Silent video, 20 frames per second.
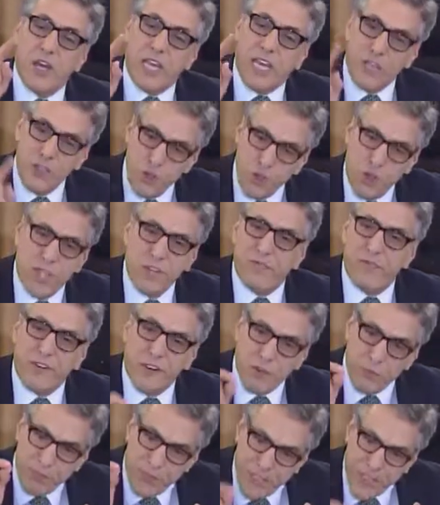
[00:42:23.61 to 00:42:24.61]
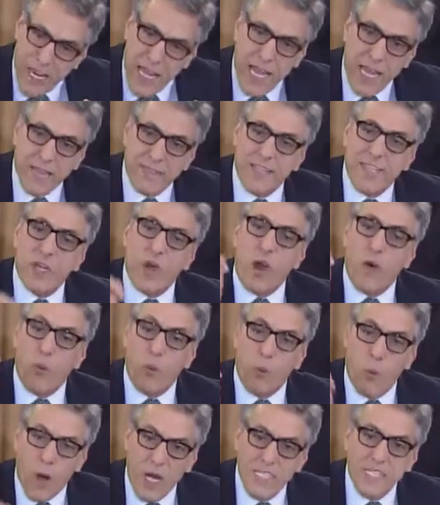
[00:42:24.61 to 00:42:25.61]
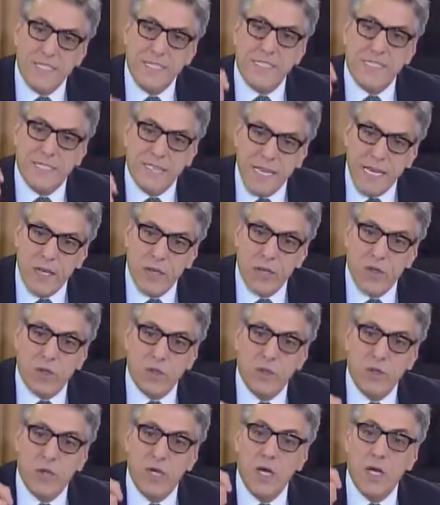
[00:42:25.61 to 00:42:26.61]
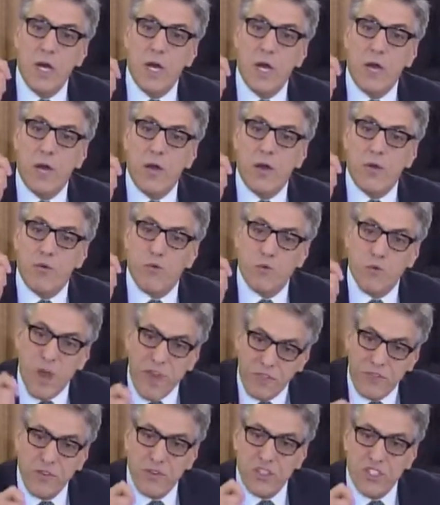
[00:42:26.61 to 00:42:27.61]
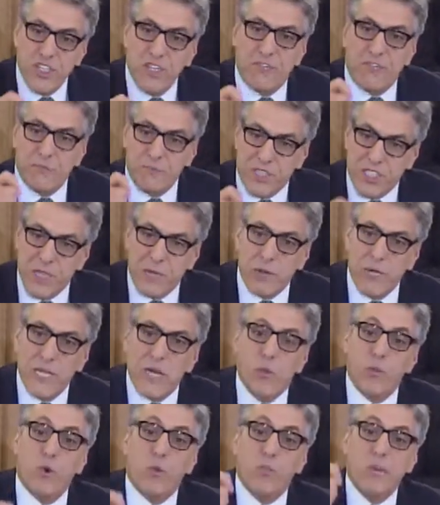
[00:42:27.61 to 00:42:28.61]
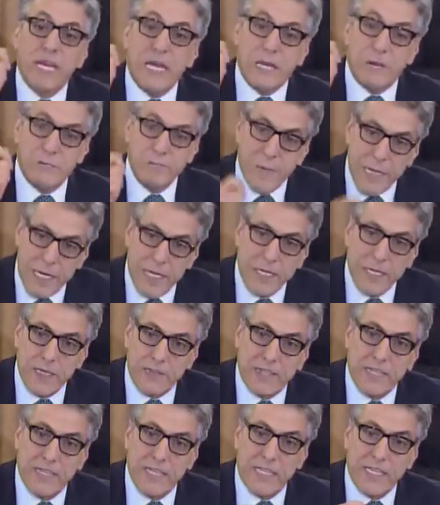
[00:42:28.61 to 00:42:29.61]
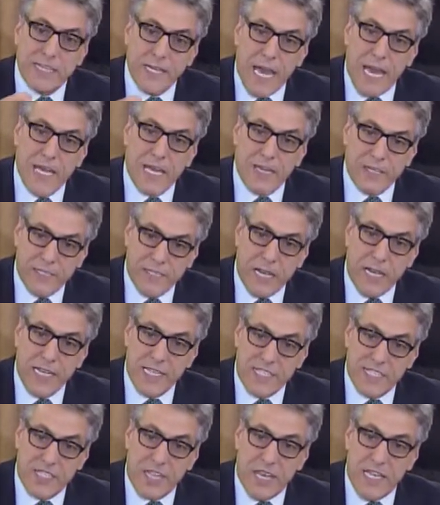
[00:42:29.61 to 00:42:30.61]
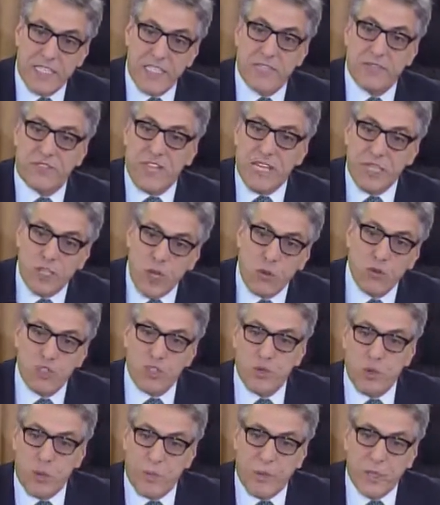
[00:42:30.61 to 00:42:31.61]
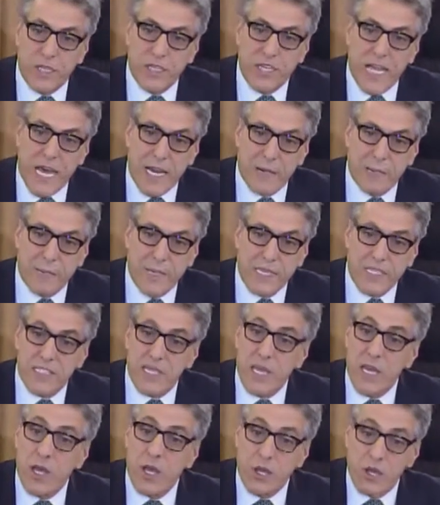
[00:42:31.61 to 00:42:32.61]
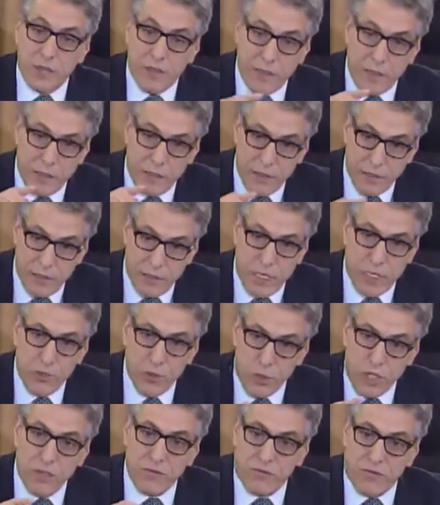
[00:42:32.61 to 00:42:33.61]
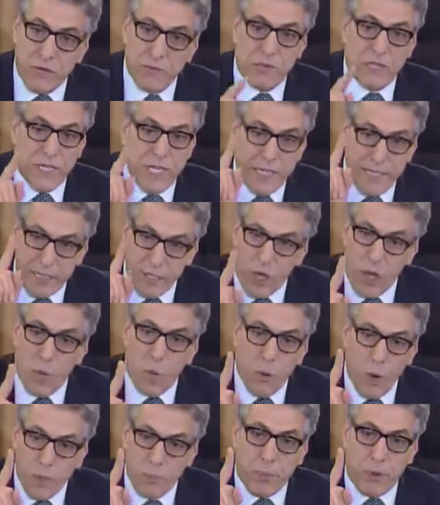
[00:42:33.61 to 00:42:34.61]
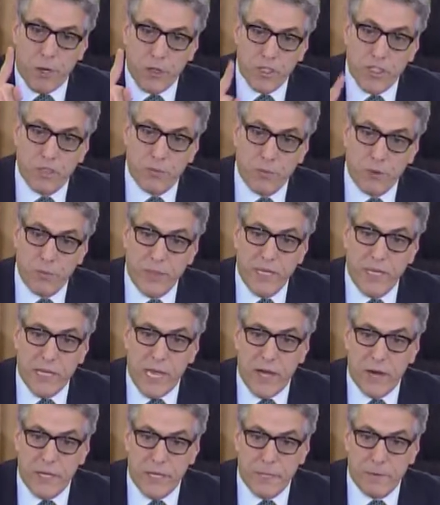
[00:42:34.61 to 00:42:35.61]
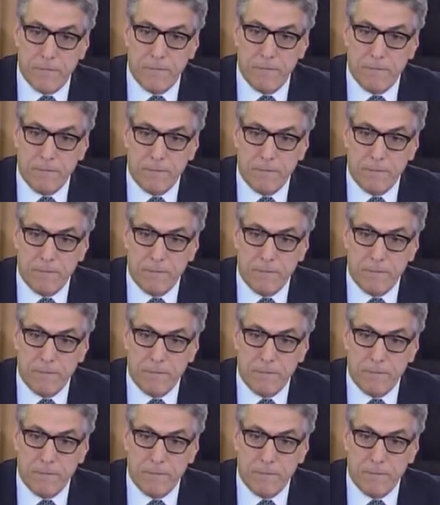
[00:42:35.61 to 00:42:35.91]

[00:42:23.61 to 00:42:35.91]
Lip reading: Can you confirm today that not one single refugee from Syria will be admitted into the United States if they don't show up on a database? Can you confirm today that not one person will be allowed in?